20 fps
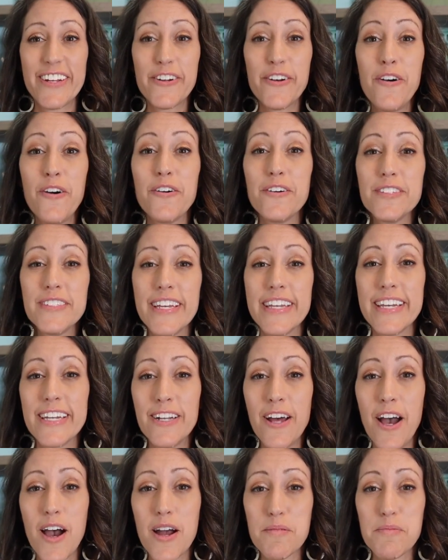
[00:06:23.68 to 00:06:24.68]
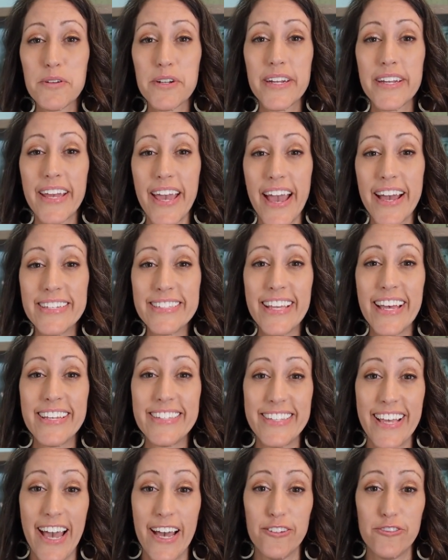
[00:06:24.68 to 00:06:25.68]
that are holding and harboring
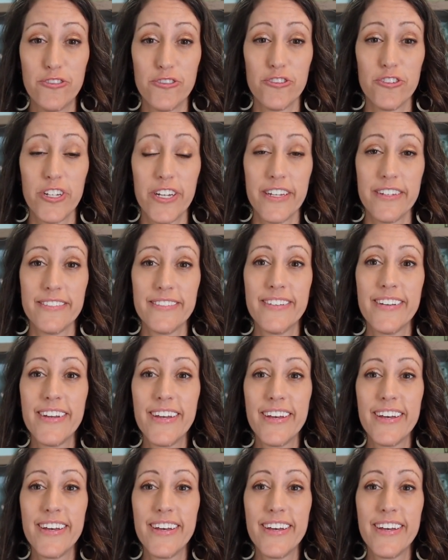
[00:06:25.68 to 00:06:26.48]
excess estrogen.